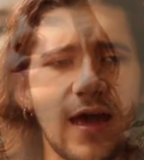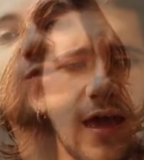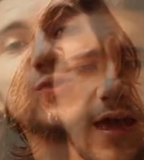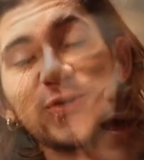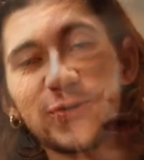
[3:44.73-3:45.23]

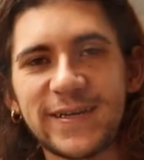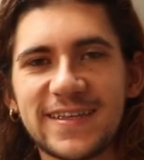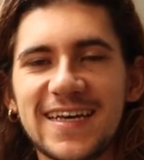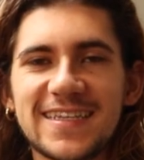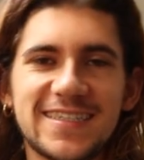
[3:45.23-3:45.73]

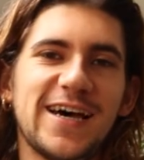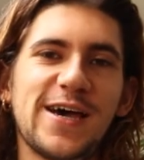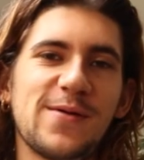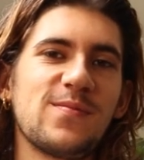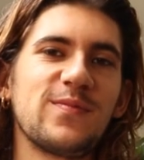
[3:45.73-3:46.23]
During that
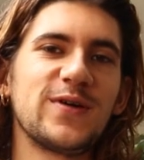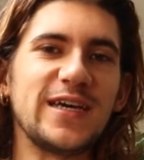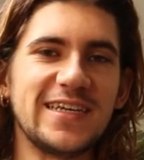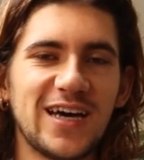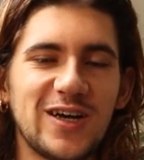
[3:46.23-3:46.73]
time
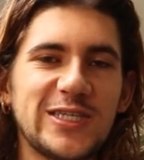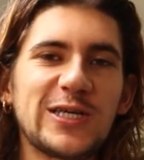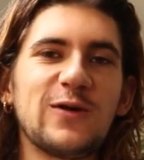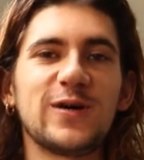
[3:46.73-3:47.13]
he also